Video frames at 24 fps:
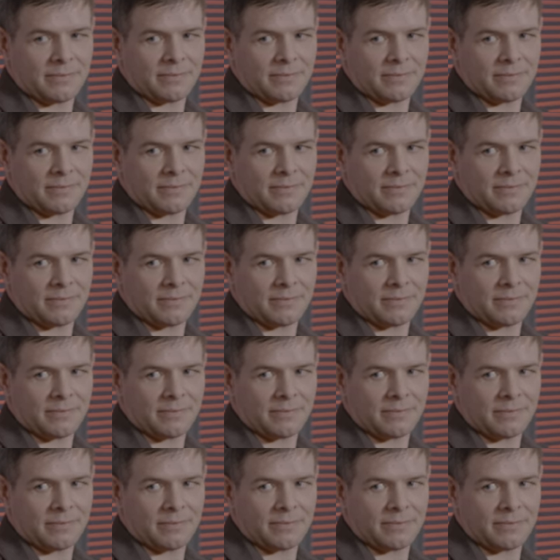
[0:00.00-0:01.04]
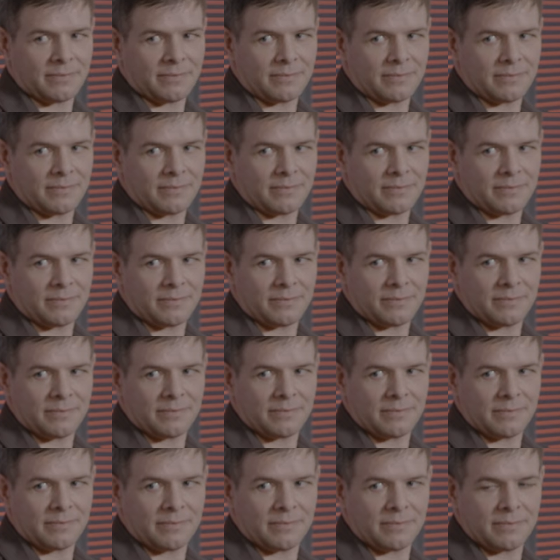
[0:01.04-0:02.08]

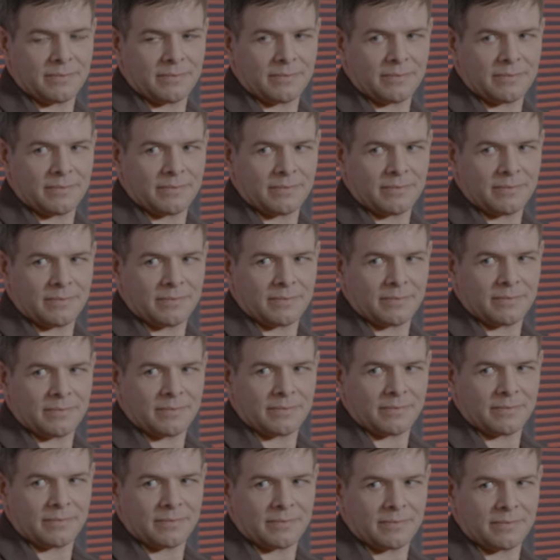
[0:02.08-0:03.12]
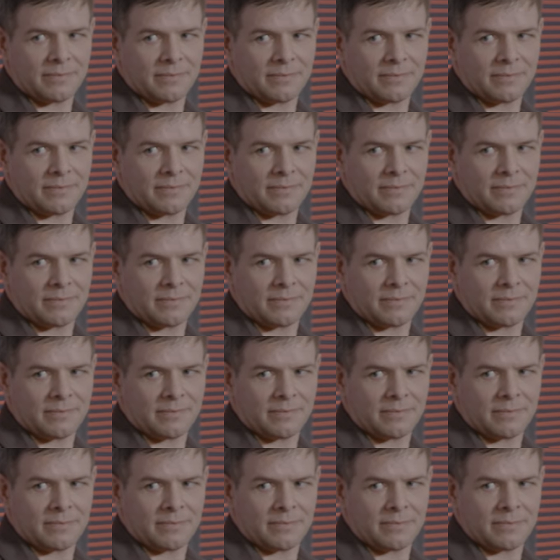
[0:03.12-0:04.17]

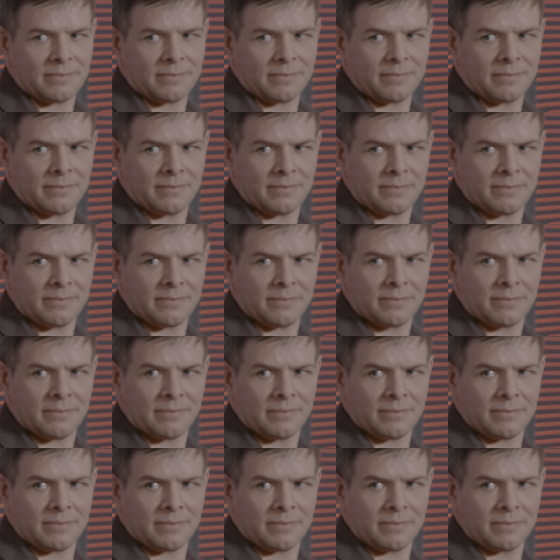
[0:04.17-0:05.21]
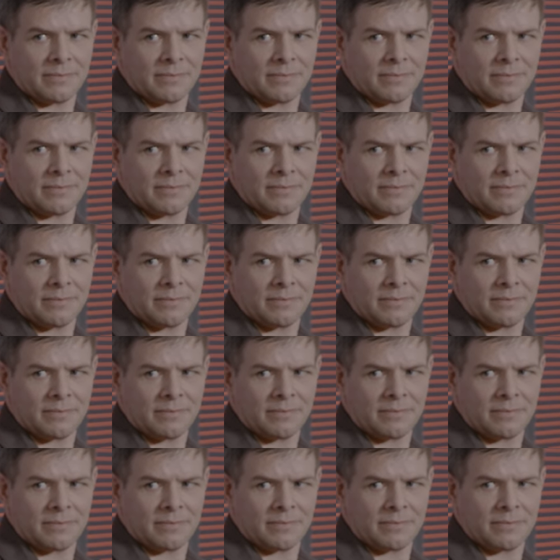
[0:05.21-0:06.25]

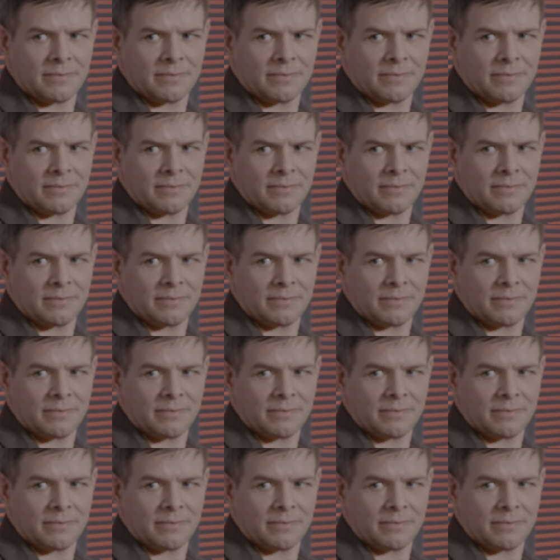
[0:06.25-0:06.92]
(silent)